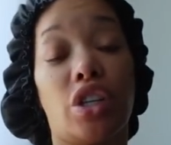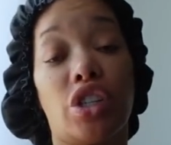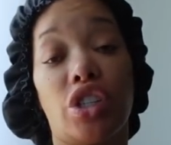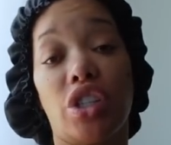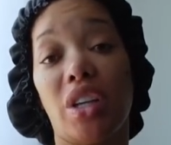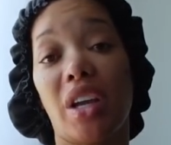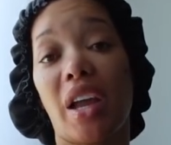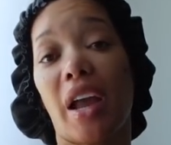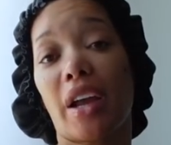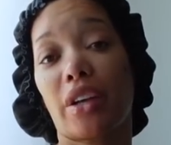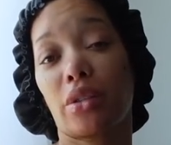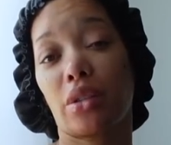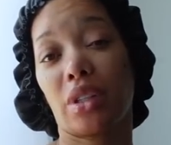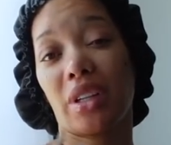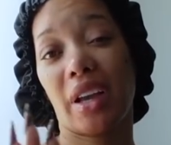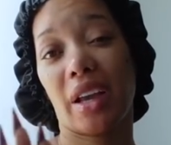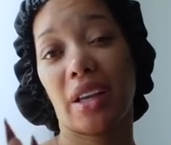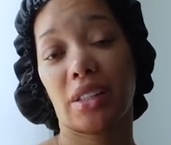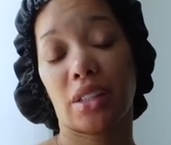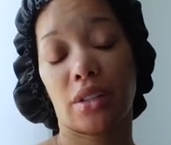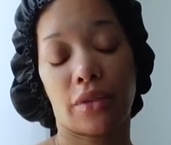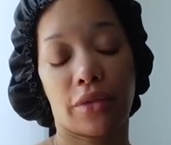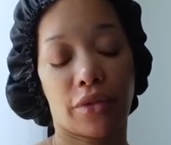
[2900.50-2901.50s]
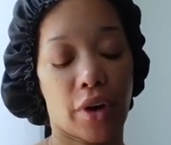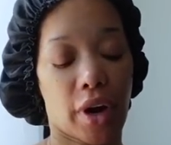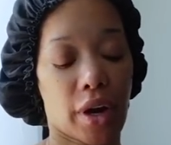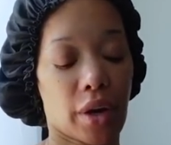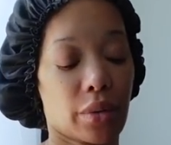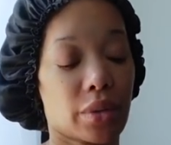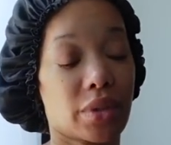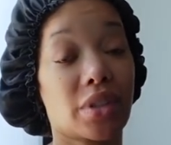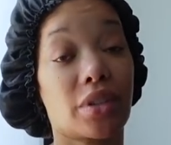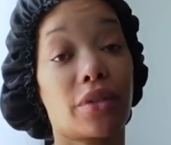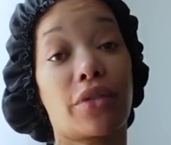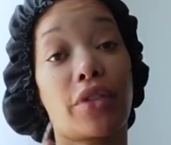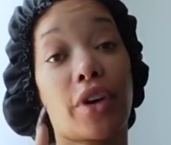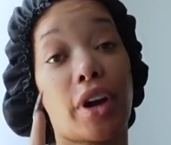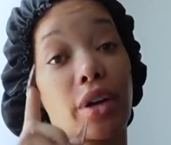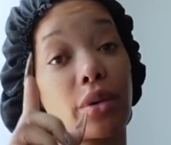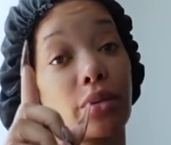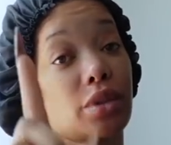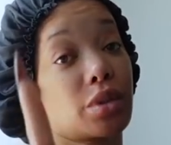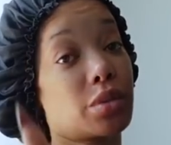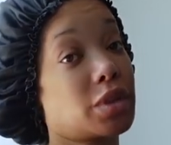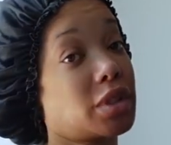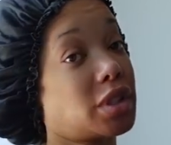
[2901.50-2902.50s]
She actually has the fragrance. The
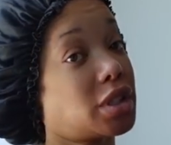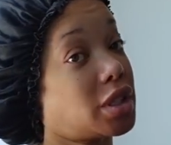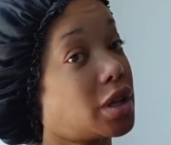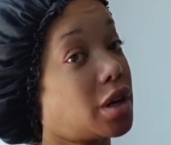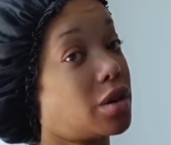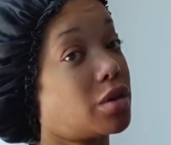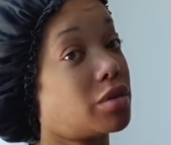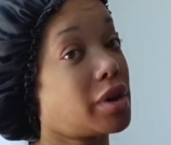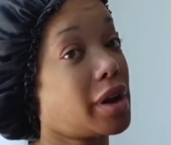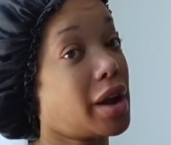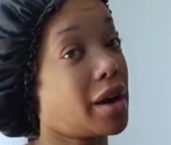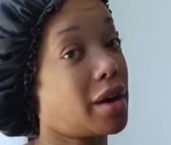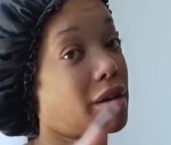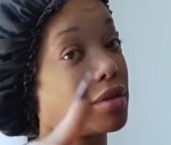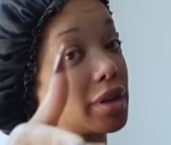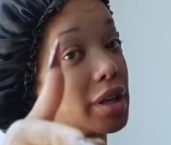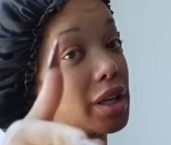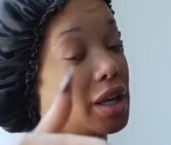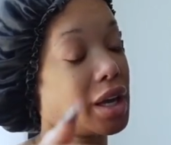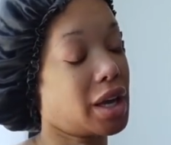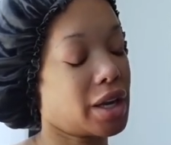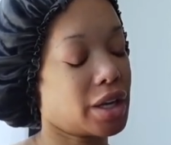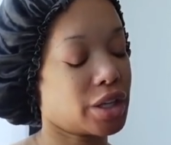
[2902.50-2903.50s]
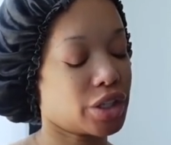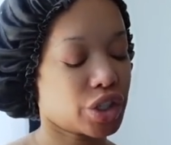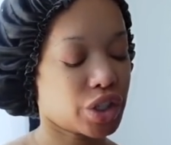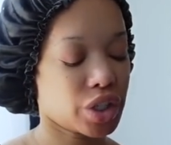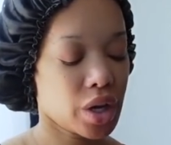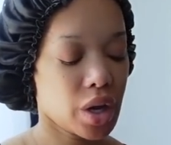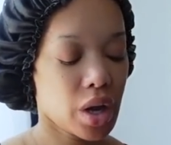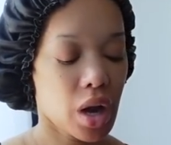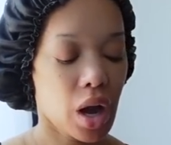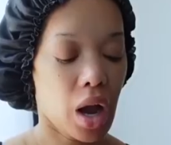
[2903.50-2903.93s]
fragrance was sold out. Catch.